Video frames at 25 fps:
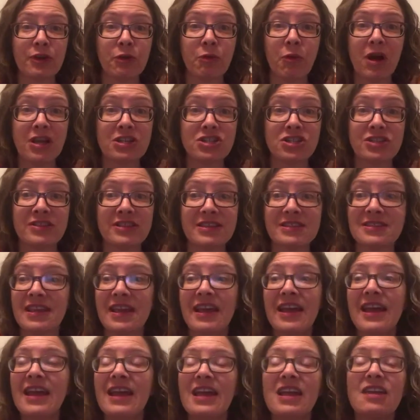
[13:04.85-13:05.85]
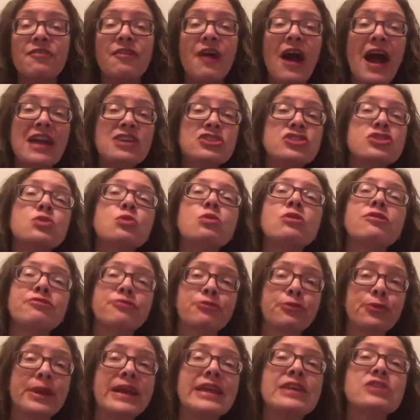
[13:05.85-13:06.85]
there watching this, if high school
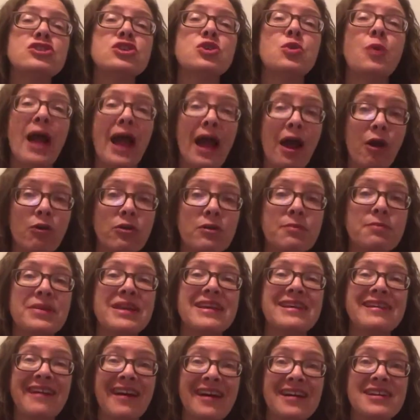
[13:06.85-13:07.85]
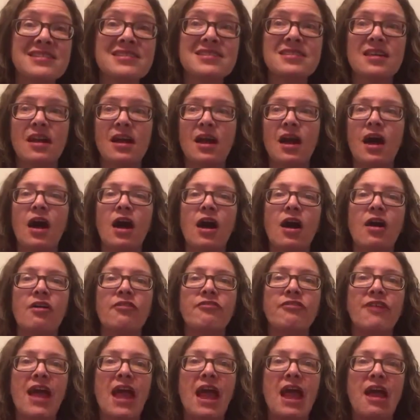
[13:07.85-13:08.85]
freaks you out because
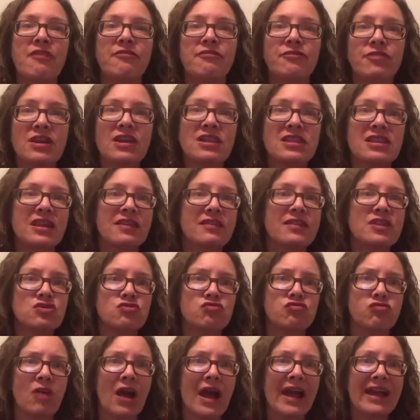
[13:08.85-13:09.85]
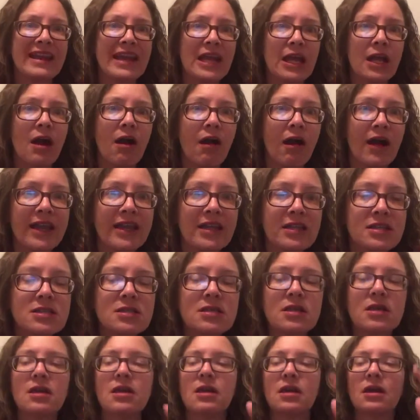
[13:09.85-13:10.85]
of everything that's riding on it,
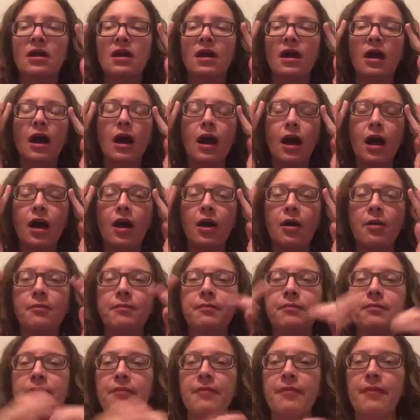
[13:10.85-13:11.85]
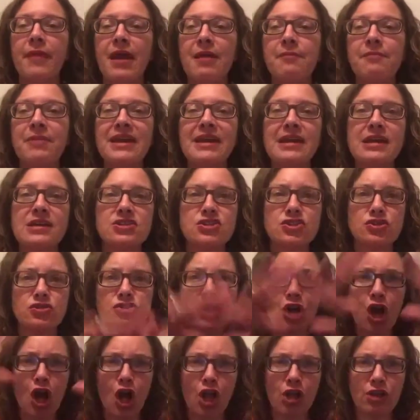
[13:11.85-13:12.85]
and because there's
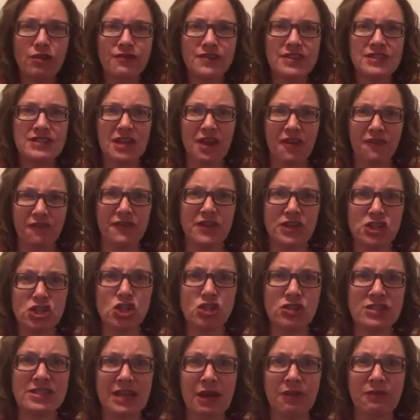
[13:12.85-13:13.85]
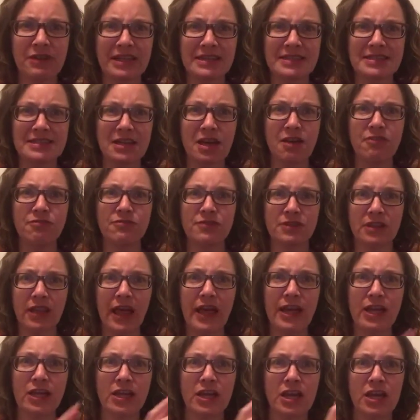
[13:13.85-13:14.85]
all of this official sounding stuff
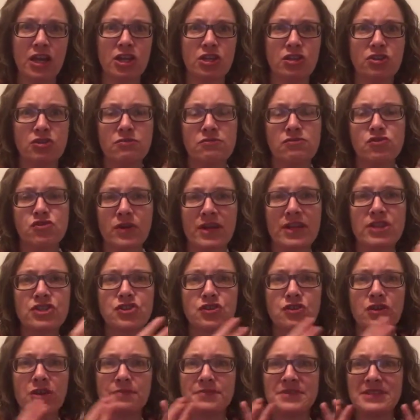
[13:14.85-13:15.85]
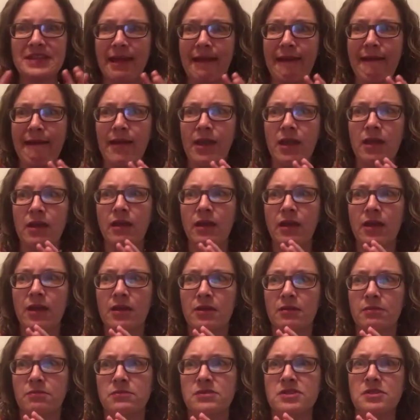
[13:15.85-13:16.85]
like transcripts and
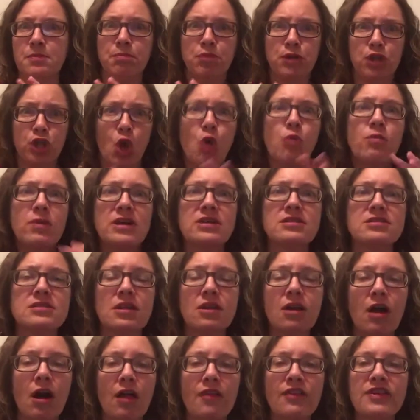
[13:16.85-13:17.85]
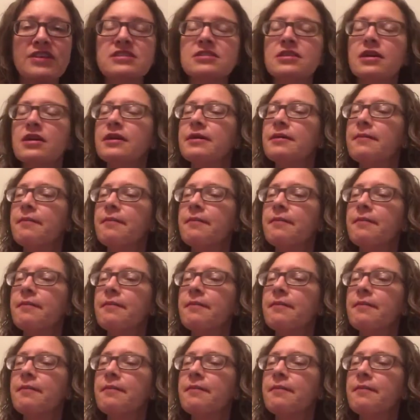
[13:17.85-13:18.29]
diplomas and all this,